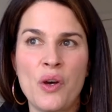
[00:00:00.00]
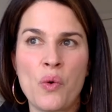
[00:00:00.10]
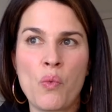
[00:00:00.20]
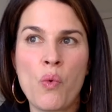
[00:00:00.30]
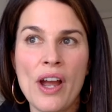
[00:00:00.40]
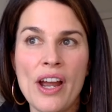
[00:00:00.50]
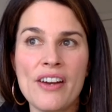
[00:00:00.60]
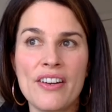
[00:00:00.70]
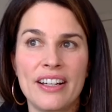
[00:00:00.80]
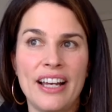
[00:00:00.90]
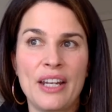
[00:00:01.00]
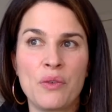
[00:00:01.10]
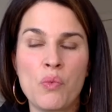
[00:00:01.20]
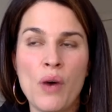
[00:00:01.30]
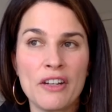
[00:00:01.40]
where
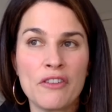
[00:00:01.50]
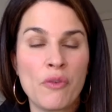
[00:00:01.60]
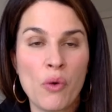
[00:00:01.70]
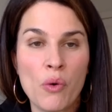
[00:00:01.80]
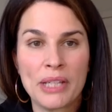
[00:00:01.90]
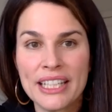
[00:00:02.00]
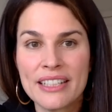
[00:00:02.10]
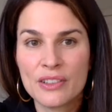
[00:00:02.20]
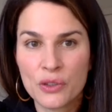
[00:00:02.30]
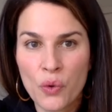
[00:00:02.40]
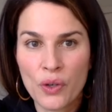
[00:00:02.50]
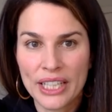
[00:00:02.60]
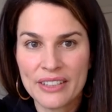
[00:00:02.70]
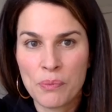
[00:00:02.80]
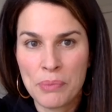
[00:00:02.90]
and what form is your
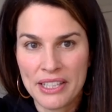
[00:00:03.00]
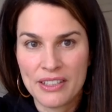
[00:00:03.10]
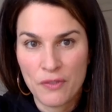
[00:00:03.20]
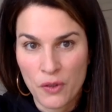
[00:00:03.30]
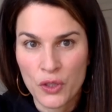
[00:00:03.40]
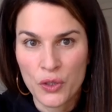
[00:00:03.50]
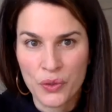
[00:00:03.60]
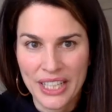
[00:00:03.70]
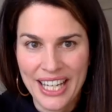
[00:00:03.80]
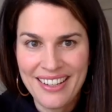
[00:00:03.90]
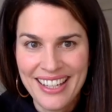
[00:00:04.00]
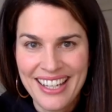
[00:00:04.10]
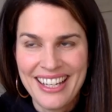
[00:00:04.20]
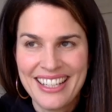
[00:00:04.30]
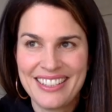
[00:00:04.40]
inner peace for you, yeah?
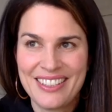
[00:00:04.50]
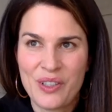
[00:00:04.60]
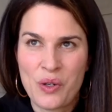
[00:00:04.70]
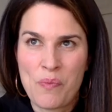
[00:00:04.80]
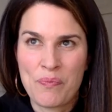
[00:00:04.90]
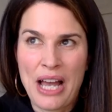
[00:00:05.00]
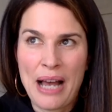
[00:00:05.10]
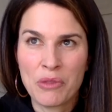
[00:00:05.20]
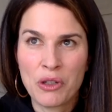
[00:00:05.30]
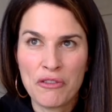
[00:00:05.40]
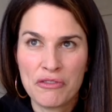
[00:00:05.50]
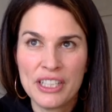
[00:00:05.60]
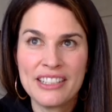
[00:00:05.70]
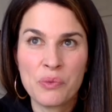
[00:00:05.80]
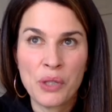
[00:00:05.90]
So I'm
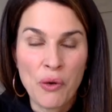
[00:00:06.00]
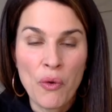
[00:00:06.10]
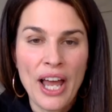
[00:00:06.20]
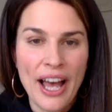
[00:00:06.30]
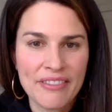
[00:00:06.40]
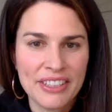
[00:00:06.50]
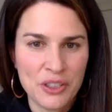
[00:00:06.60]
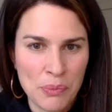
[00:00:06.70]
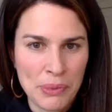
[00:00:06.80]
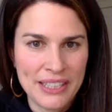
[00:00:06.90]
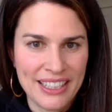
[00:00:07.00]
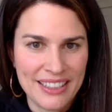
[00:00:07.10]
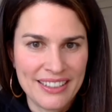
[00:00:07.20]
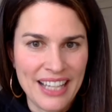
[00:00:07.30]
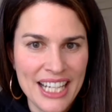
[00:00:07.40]
convinced we all have inner peace
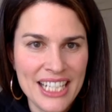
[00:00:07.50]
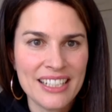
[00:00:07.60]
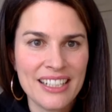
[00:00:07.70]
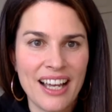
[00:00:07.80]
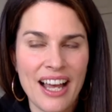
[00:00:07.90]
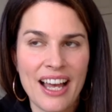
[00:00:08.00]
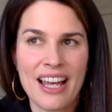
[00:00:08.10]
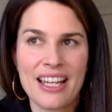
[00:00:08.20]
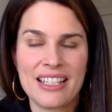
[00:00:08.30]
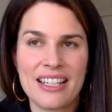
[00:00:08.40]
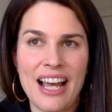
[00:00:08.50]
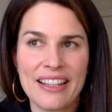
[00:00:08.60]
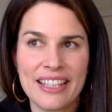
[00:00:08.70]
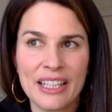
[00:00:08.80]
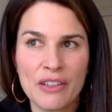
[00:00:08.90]
inside. And I
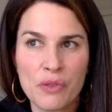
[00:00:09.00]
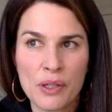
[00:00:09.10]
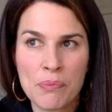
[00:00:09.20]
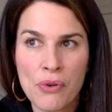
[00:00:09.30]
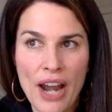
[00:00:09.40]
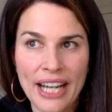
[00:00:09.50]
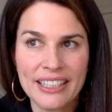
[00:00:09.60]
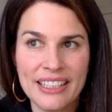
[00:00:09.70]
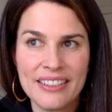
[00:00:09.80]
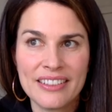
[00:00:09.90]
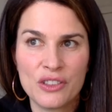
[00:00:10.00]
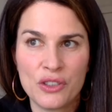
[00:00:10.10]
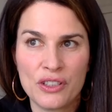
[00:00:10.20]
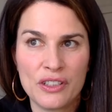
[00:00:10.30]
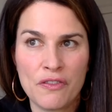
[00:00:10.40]
think if we practice
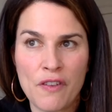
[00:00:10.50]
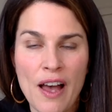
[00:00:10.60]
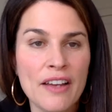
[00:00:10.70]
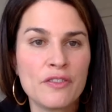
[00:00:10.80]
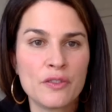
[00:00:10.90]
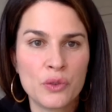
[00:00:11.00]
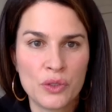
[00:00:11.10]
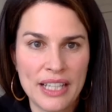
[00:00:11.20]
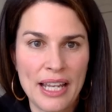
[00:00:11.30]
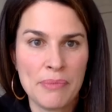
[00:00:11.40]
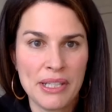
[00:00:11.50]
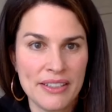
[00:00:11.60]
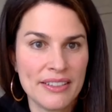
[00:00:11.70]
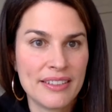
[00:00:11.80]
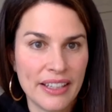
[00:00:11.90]
just five to 10
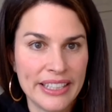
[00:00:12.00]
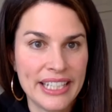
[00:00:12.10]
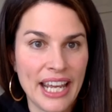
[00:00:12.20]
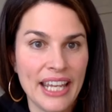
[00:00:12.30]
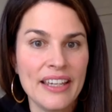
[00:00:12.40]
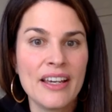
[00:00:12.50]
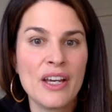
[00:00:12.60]
minutes a day,